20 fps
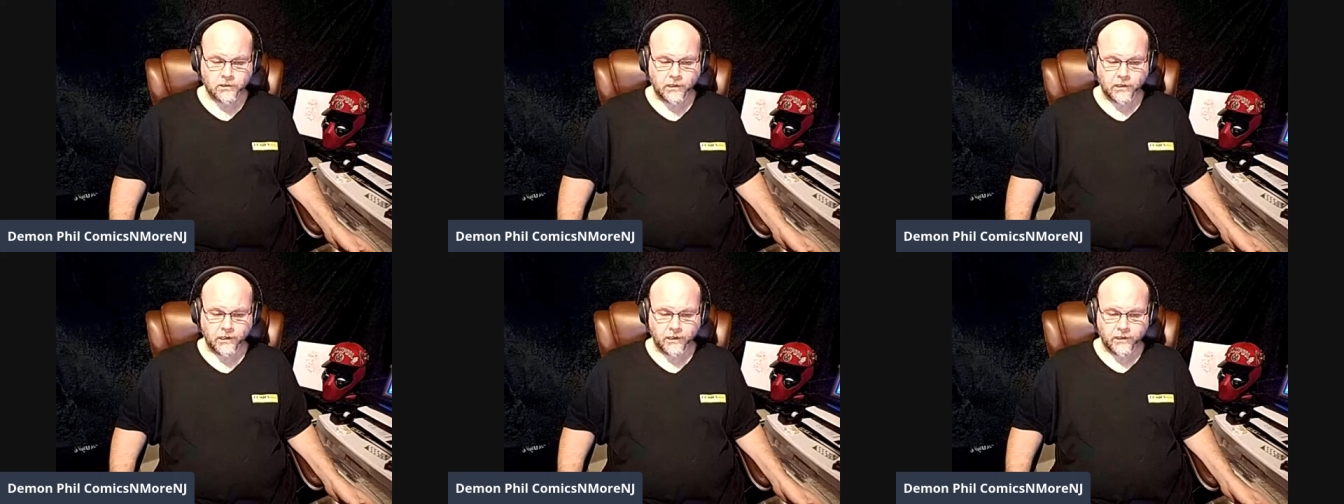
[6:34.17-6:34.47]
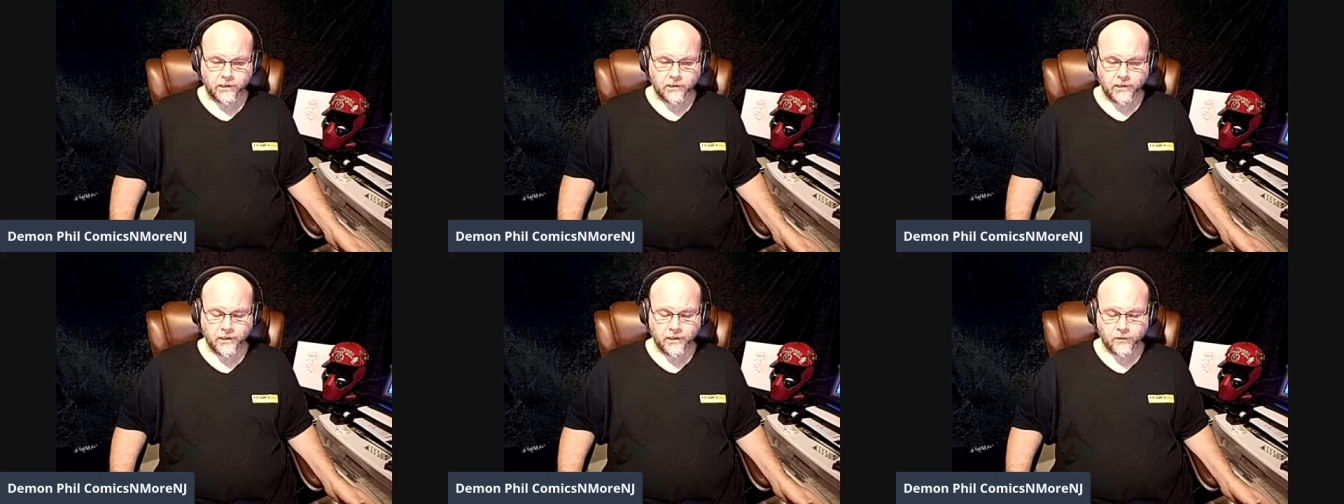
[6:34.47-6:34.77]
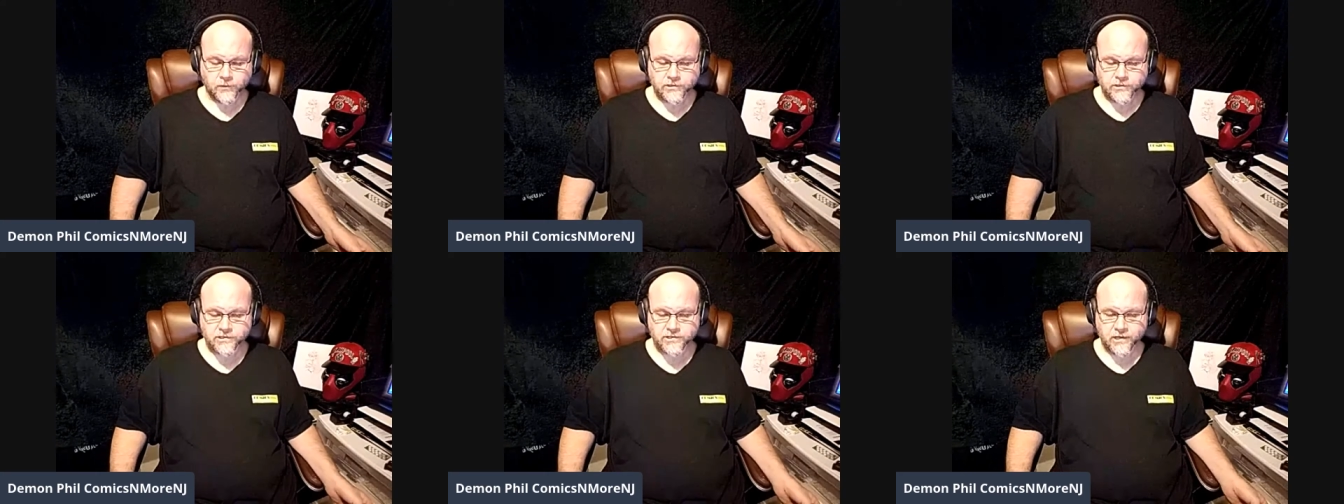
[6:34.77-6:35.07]

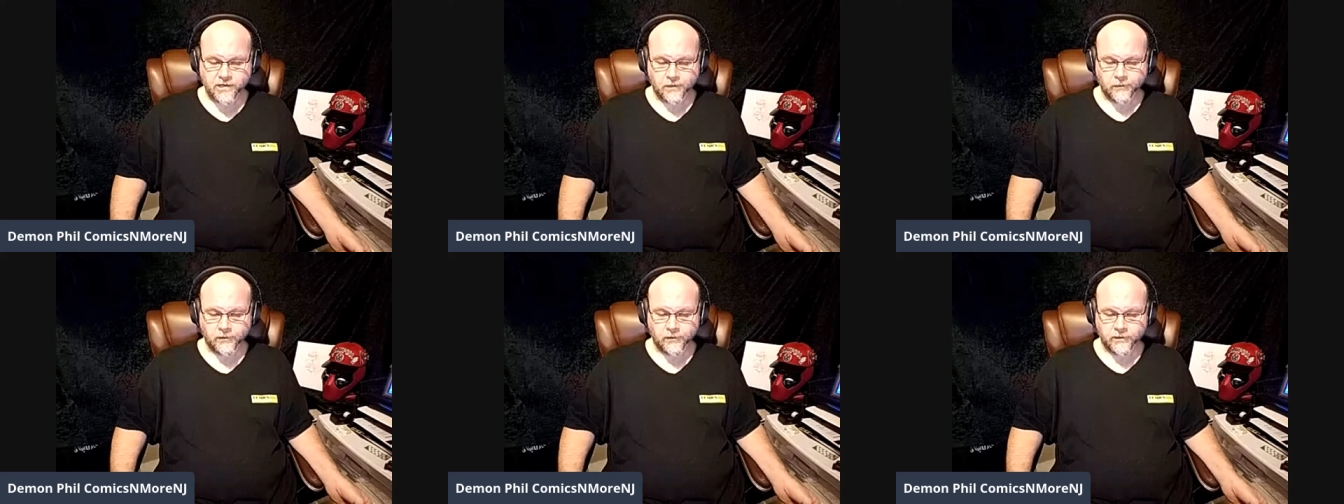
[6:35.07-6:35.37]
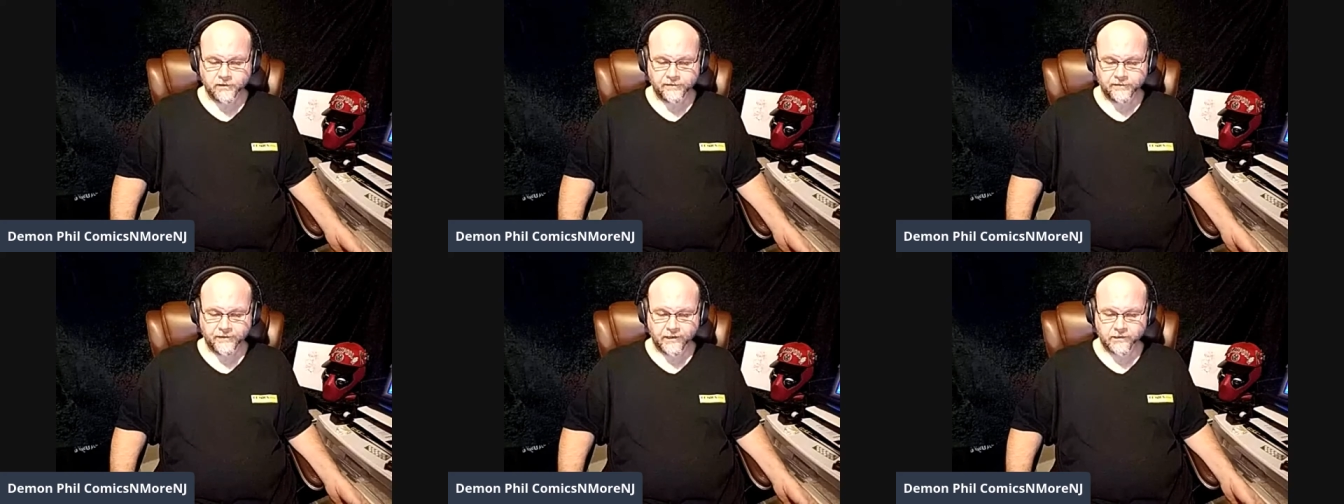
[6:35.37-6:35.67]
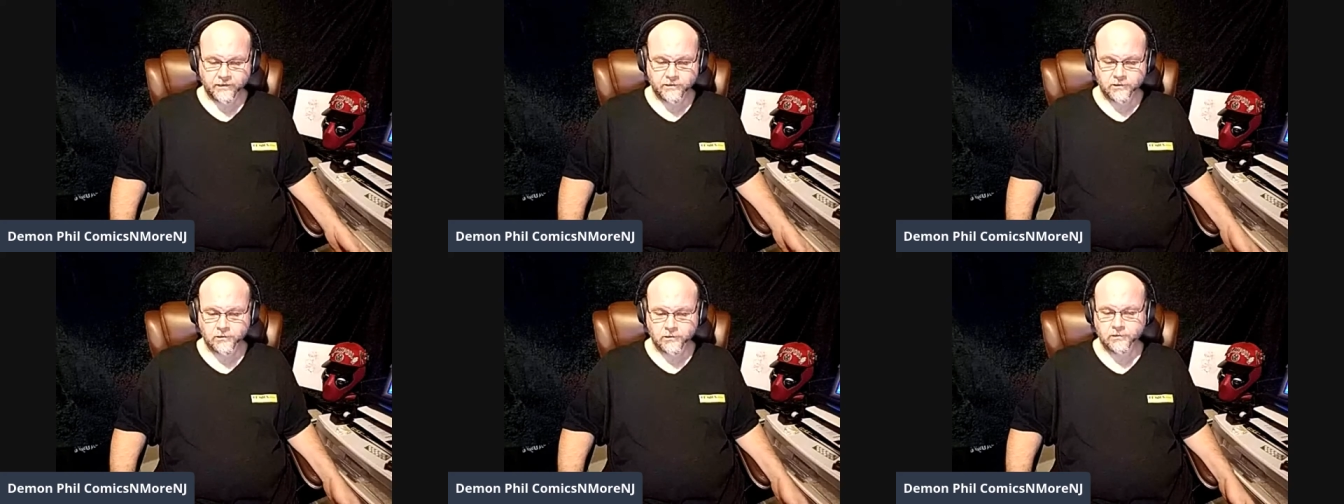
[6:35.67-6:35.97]
Language is not really a
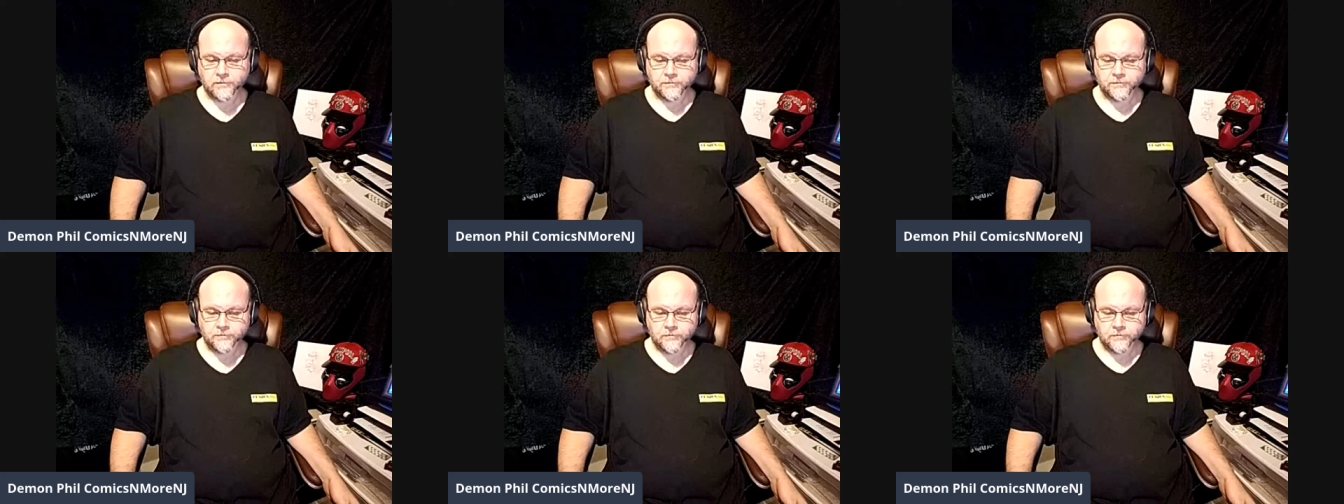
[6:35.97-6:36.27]
factor.